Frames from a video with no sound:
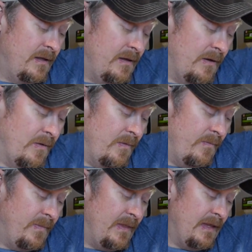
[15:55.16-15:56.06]
So
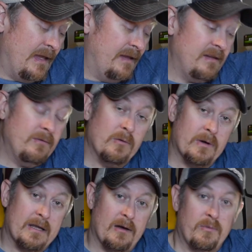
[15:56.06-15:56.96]
it seemed to
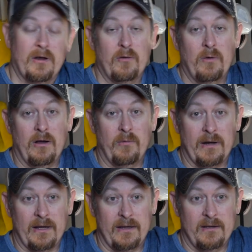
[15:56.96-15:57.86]
work out pretty well
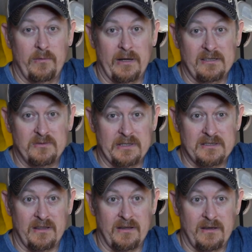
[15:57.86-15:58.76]
when I
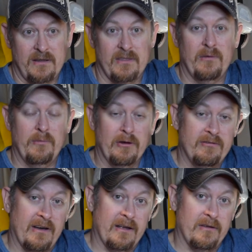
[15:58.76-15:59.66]
switched to the mill
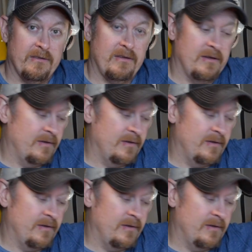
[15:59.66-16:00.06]
files.